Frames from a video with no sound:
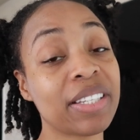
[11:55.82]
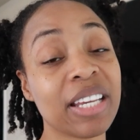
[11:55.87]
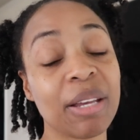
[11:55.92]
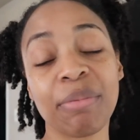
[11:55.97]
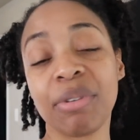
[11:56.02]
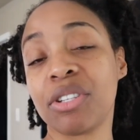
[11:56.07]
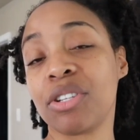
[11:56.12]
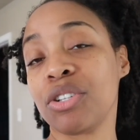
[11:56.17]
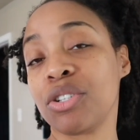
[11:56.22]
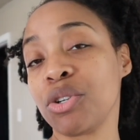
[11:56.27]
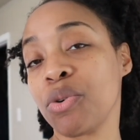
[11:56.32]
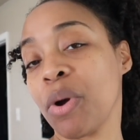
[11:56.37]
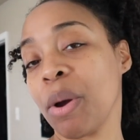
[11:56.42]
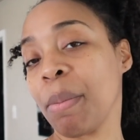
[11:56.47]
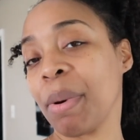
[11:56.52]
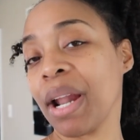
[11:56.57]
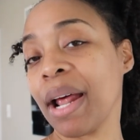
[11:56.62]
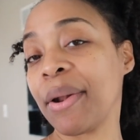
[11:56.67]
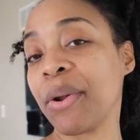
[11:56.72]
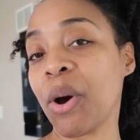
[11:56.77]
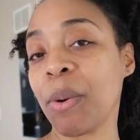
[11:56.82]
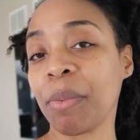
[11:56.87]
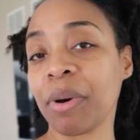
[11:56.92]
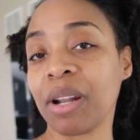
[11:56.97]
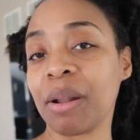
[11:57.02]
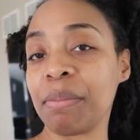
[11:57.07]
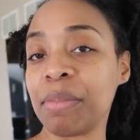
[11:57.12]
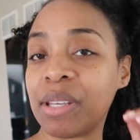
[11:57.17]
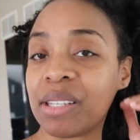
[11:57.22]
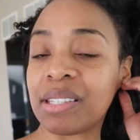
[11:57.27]
tempted to do it, but I know I'm
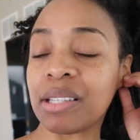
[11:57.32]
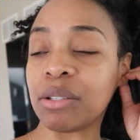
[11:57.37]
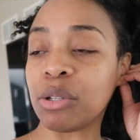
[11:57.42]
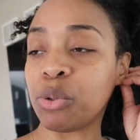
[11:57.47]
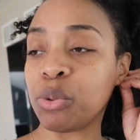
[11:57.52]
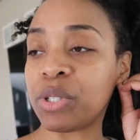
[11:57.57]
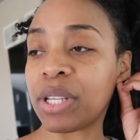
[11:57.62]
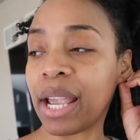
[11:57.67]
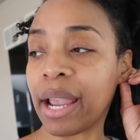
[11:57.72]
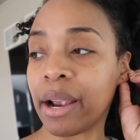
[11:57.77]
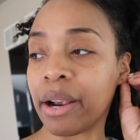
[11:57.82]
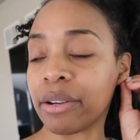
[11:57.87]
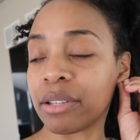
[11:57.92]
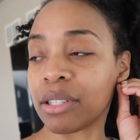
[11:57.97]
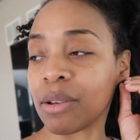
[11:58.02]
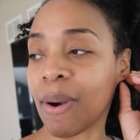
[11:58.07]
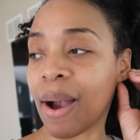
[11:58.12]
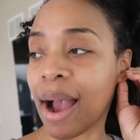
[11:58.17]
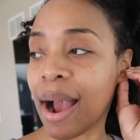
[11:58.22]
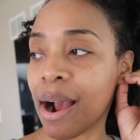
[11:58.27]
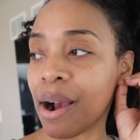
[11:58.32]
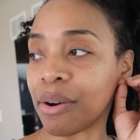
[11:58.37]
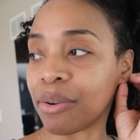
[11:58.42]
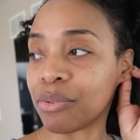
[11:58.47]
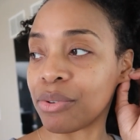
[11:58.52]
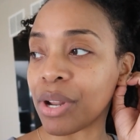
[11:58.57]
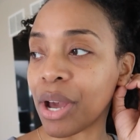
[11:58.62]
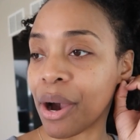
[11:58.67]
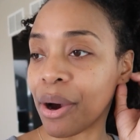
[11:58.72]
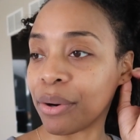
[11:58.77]
gonna miss loose hair, so I
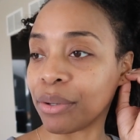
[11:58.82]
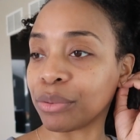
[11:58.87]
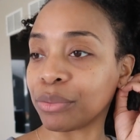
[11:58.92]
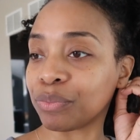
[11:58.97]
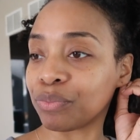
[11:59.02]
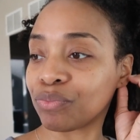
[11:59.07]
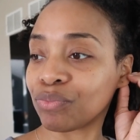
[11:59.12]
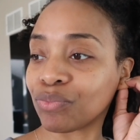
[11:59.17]
don't know.